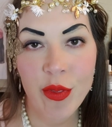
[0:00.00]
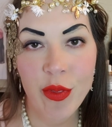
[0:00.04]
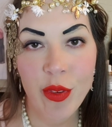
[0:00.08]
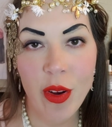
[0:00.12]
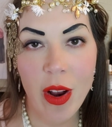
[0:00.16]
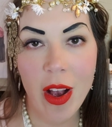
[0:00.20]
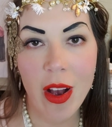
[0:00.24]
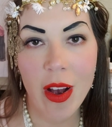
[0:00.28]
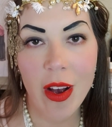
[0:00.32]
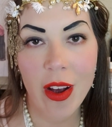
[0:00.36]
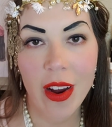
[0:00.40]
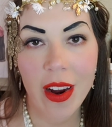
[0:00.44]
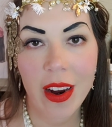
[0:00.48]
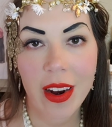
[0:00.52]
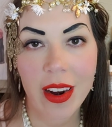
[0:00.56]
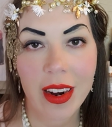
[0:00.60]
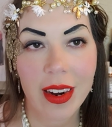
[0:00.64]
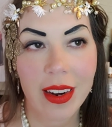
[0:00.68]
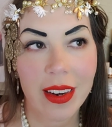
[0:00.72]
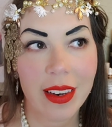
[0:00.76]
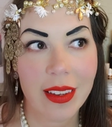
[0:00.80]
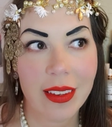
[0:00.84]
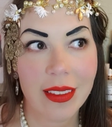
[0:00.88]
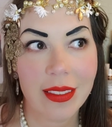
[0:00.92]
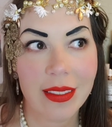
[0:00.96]

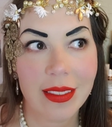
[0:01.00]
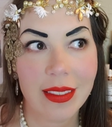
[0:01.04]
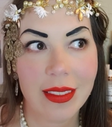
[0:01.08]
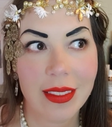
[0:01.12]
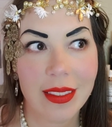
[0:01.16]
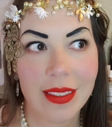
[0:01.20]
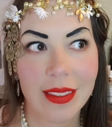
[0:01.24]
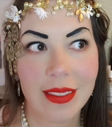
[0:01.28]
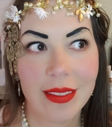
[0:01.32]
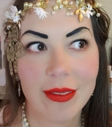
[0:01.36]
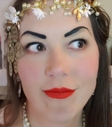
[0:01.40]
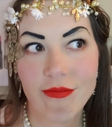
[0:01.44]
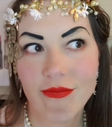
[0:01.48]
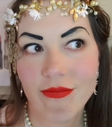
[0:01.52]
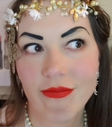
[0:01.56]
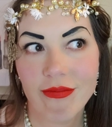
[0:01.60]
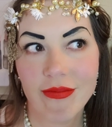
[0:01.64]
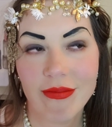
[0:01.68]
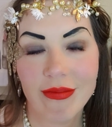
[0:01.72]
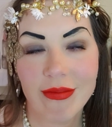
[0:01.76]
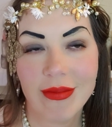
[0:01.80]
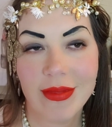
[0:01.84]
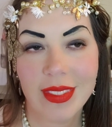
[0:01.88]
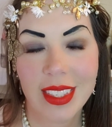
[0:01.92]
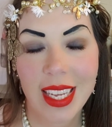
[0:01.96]
for
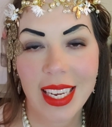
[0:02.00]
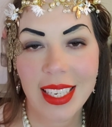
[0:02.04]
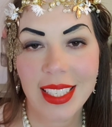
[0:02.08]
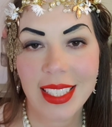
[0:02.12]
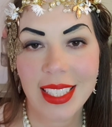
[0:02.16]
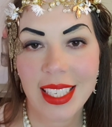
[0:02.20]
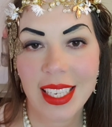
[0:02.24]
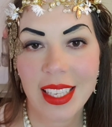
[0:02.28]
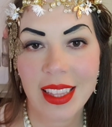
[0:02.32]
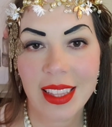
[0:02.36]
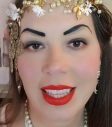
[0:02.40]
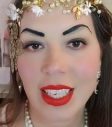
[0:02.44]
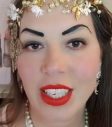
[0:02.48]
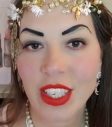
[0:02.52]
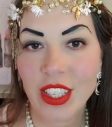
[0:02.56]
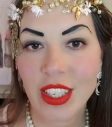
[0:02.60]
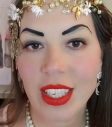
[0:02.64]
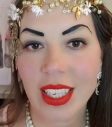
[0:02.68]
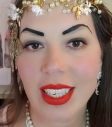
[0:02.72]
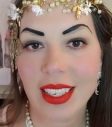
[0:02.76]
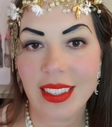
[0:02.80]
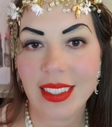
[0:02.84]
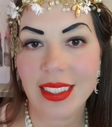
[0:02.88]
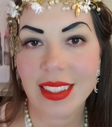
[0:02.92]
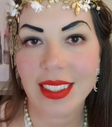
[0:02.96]

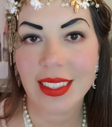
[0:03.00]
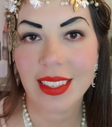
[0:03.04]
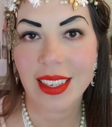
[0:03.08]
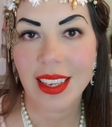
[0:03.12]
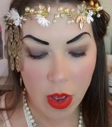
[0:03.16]
1930s.